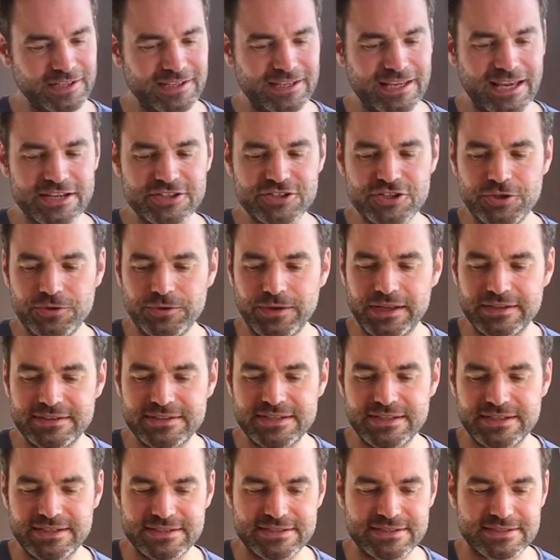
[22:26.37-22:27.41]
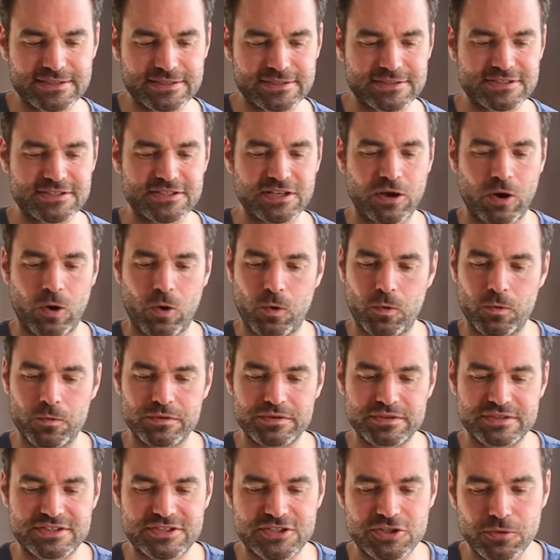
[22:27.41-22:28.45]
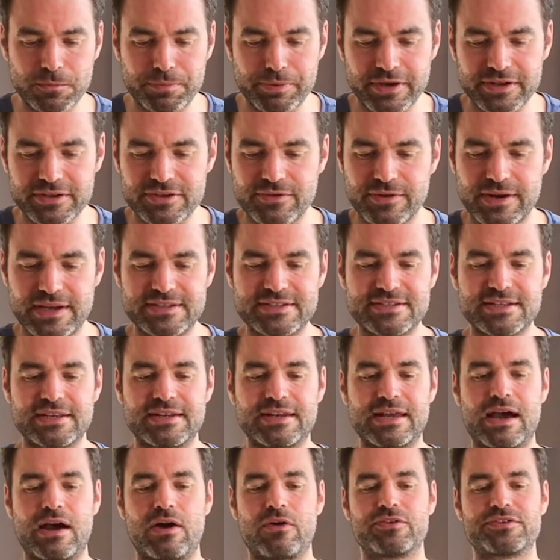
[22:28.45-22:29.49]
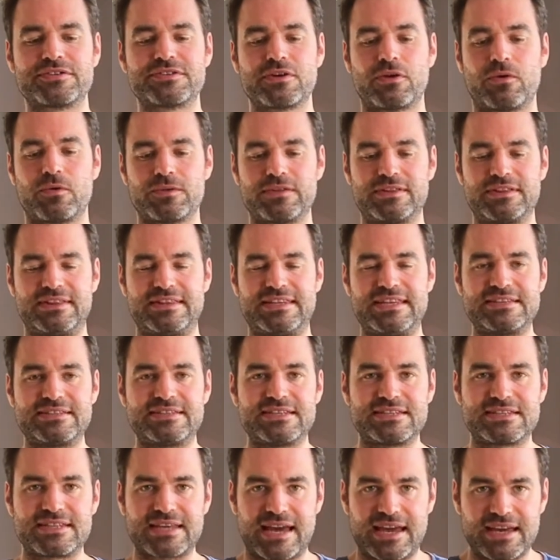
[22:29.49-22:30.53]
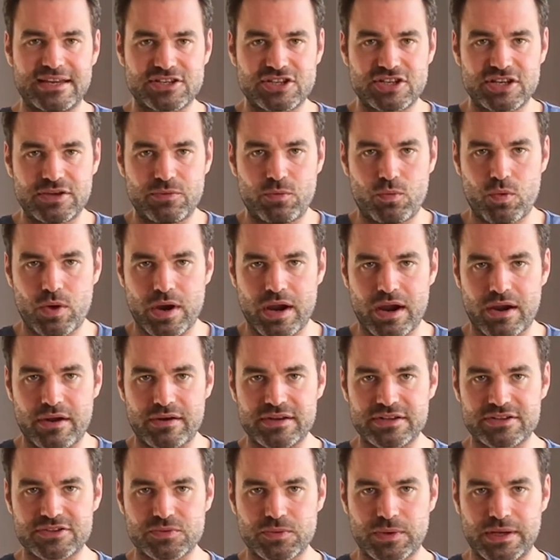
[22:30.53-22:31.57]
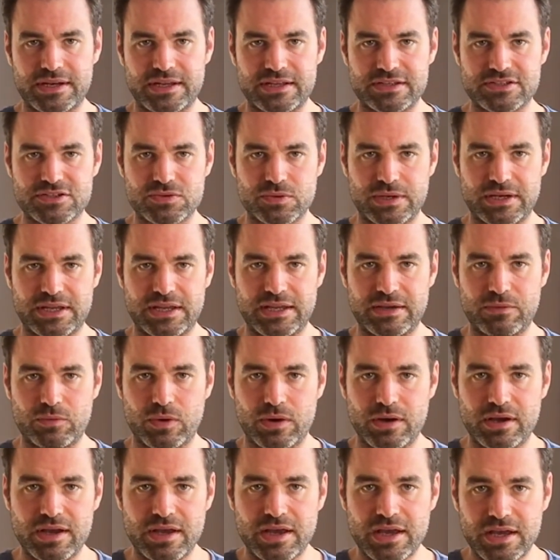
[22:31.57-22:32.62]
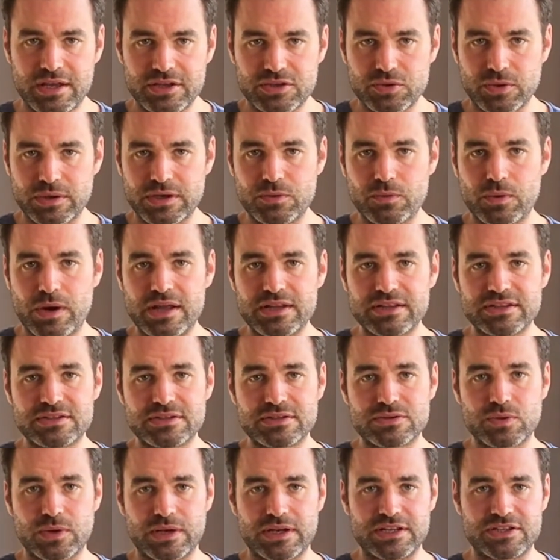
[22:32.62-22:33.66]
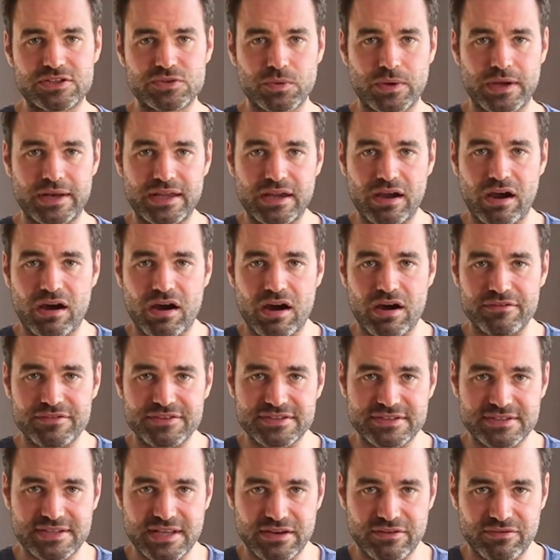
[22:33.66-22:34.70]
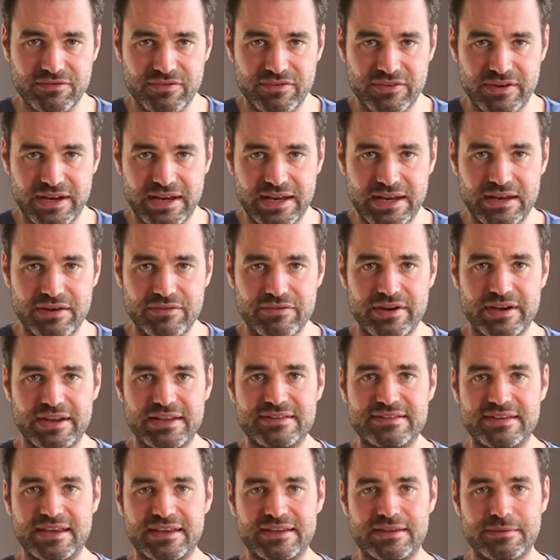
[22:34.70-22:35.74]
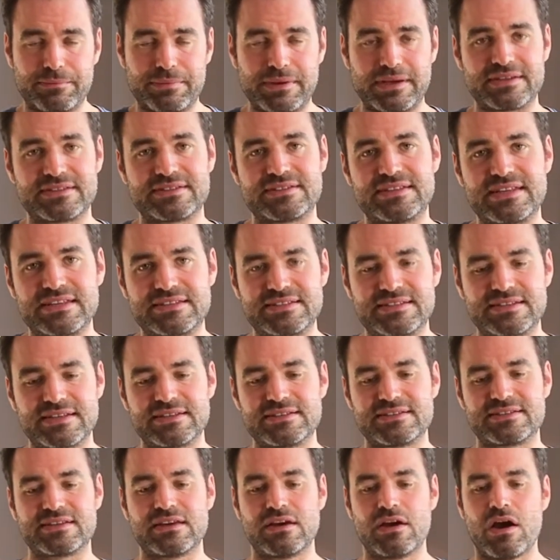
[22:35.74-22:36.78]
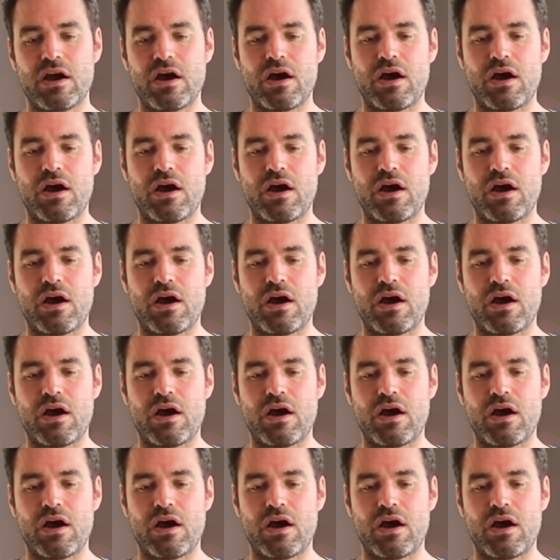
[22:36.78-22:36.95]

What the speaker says: cashew nuttiness. So super interesting now. So this is actually where the 2020 harvest, they really take the biggest distance